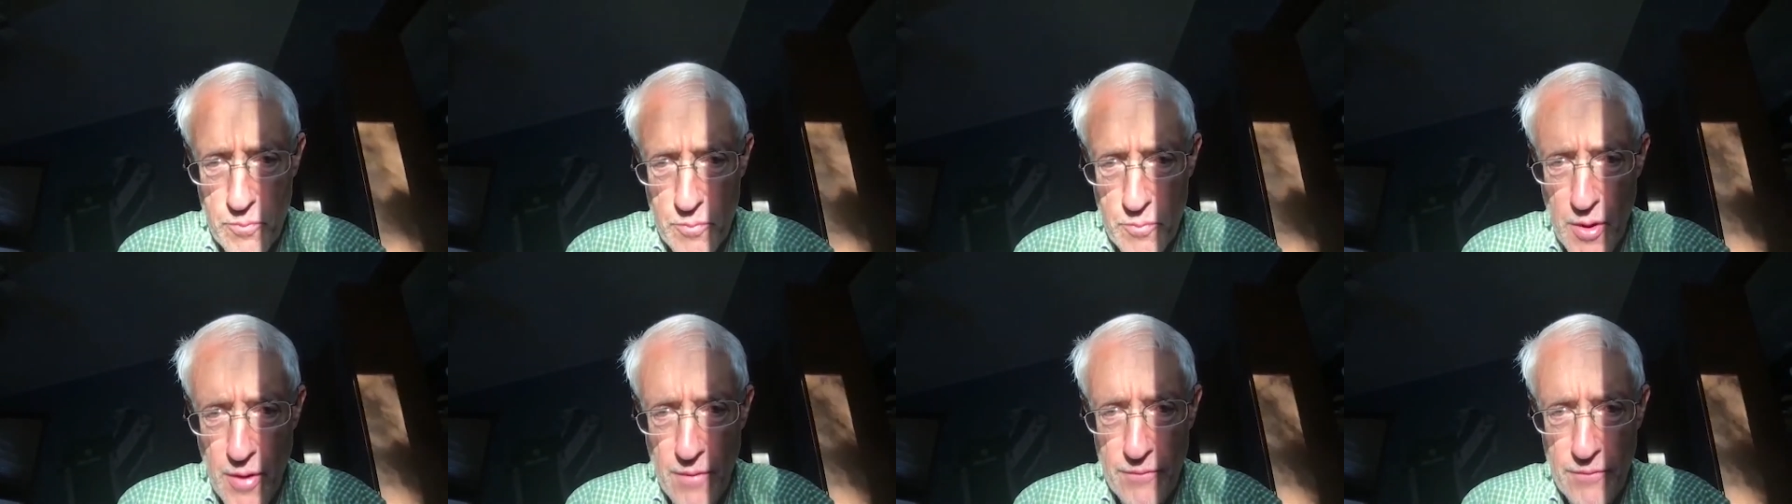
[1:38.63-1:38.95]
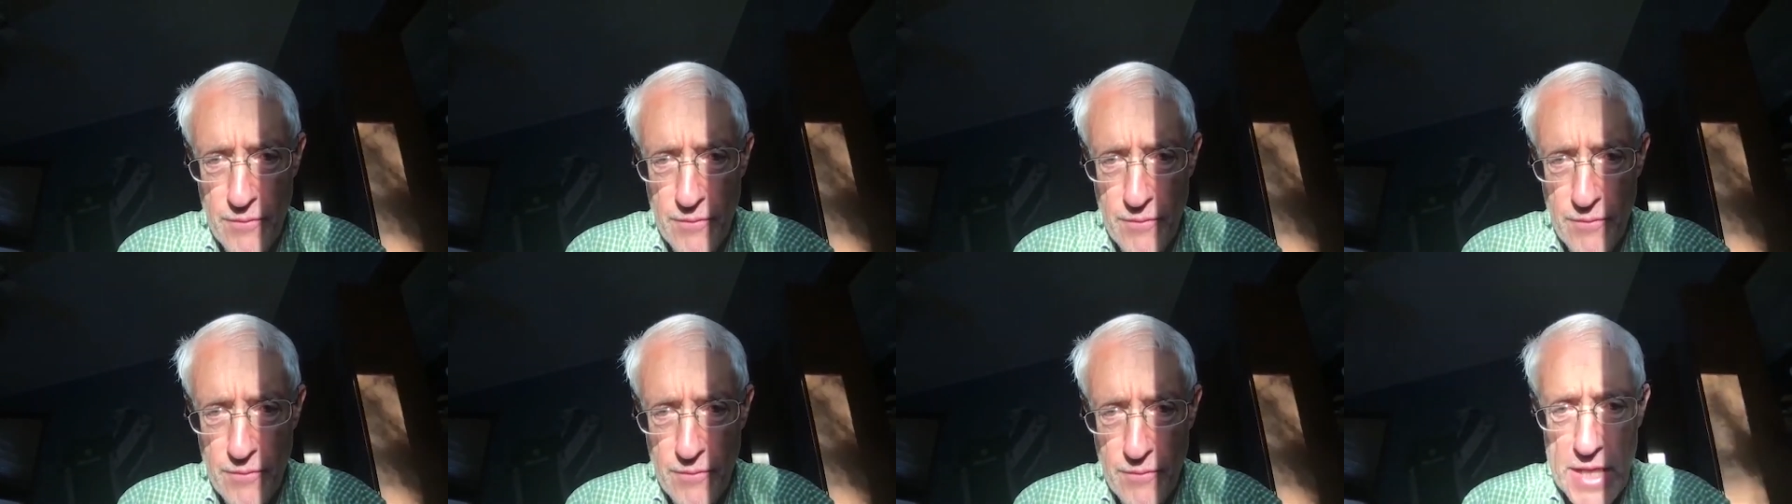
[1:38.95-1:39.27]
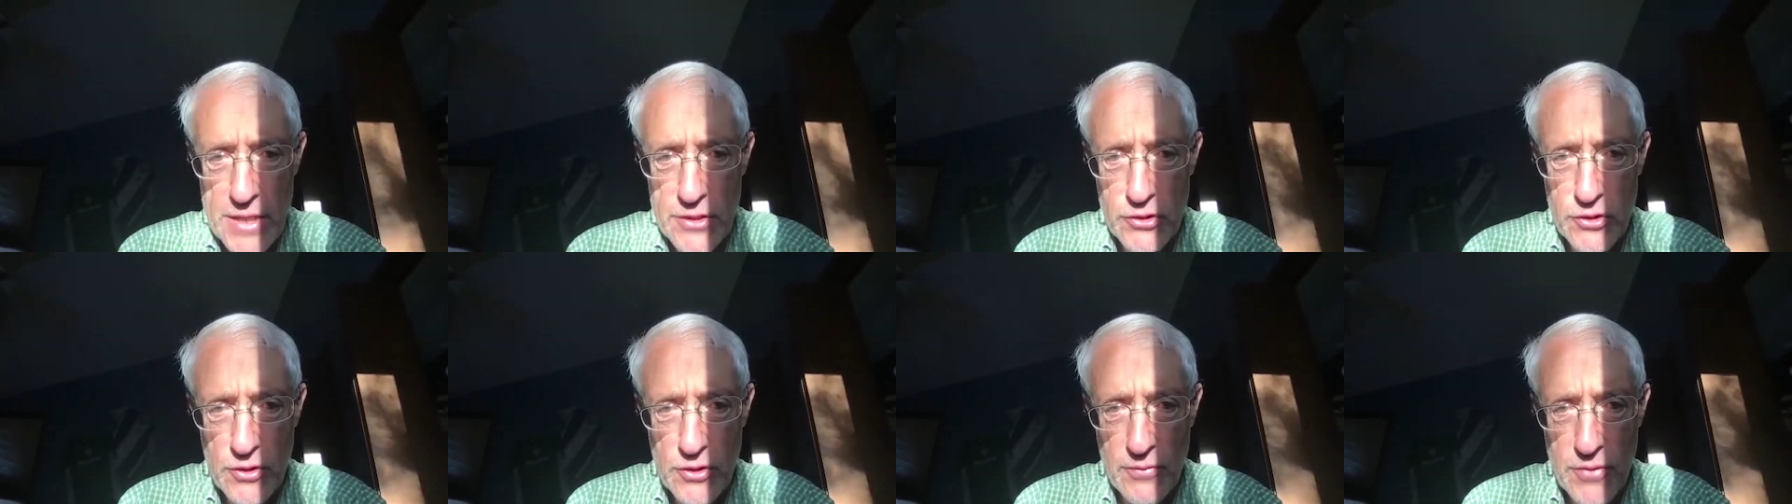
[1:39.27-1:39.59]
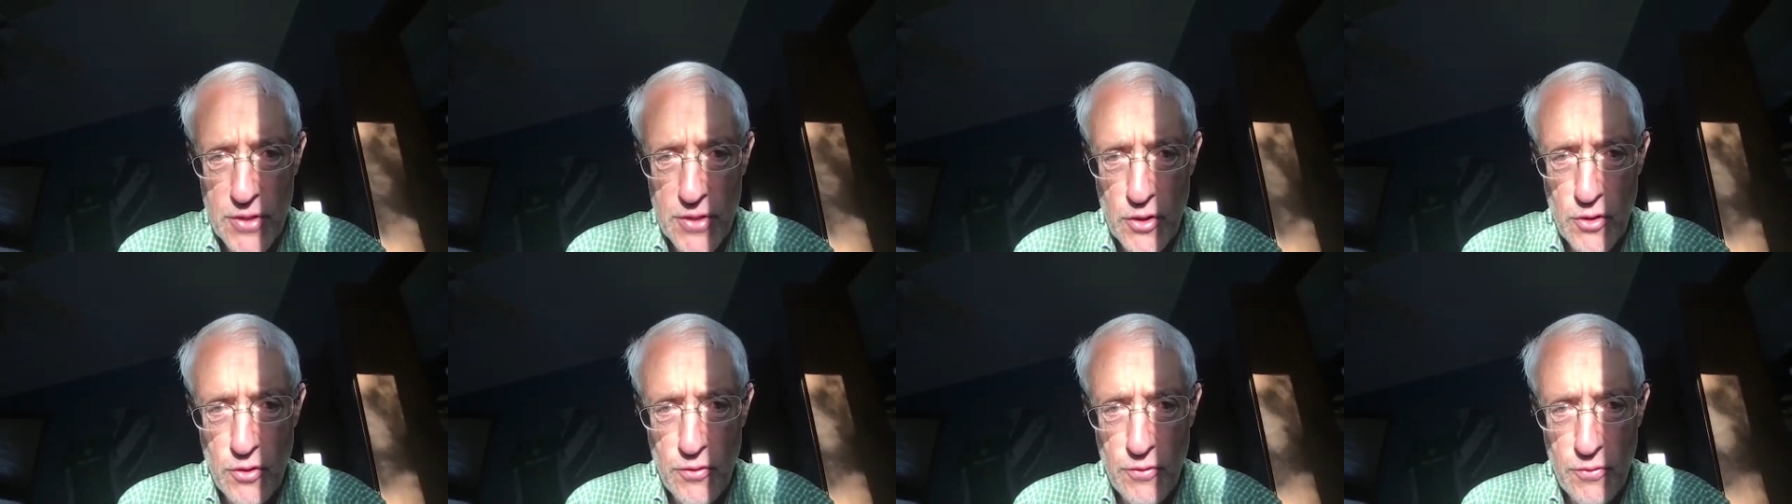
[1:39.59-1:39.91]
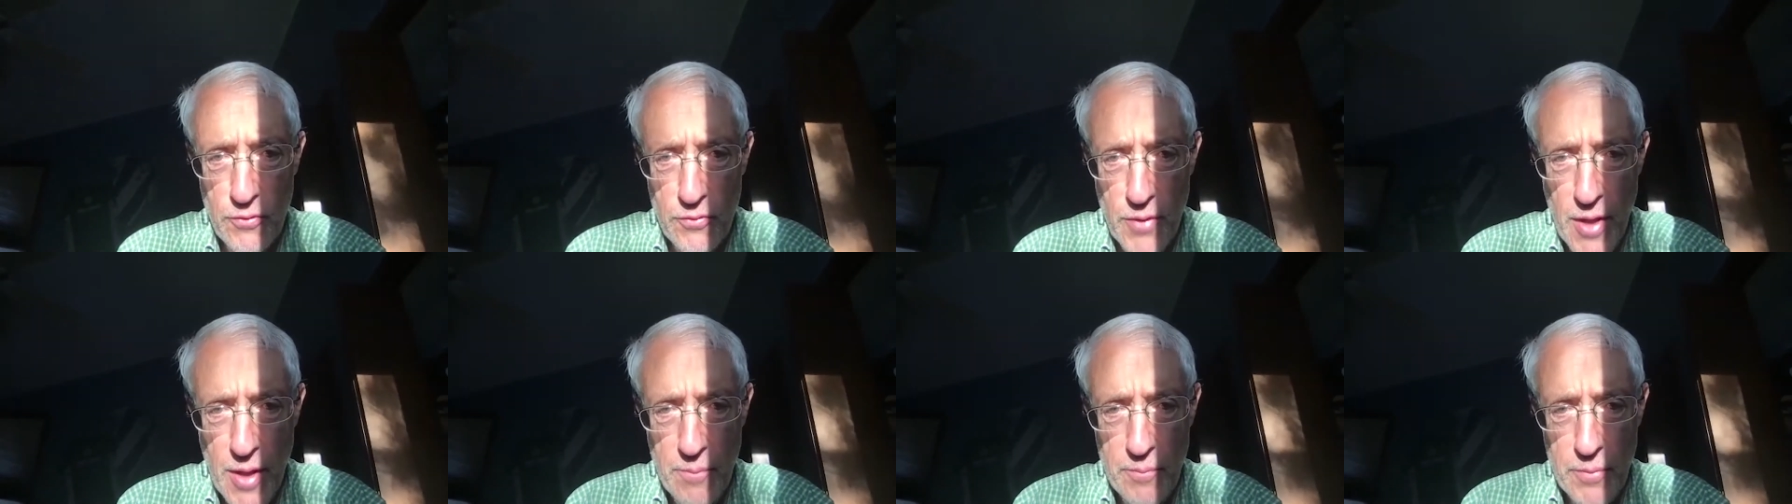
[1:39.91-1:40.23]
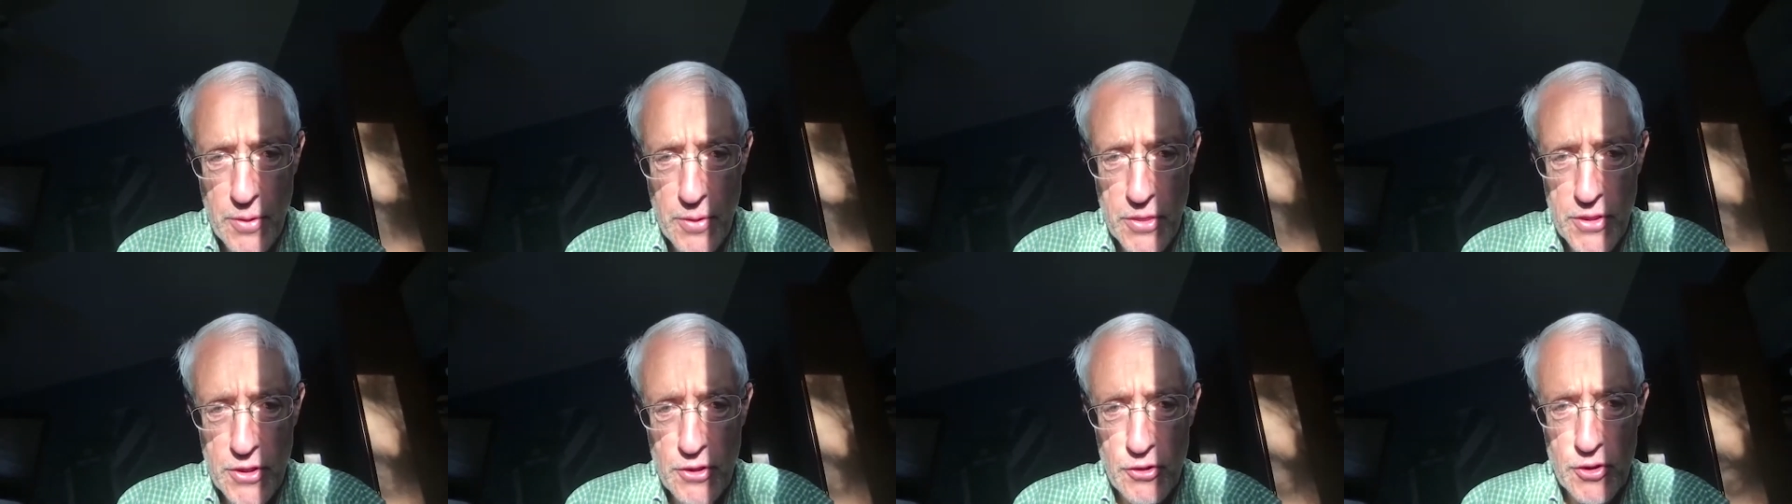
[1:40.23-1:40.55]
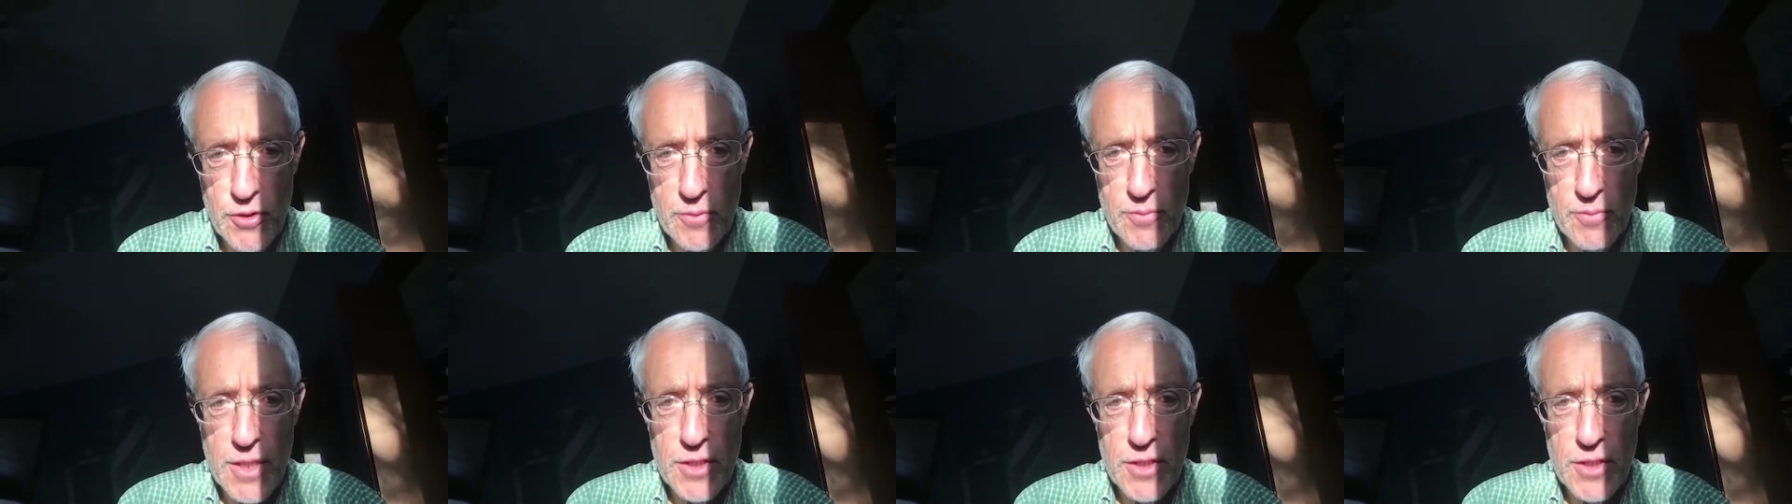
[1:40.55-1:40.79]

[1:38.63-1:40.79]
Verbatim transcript: of the base of the epithelium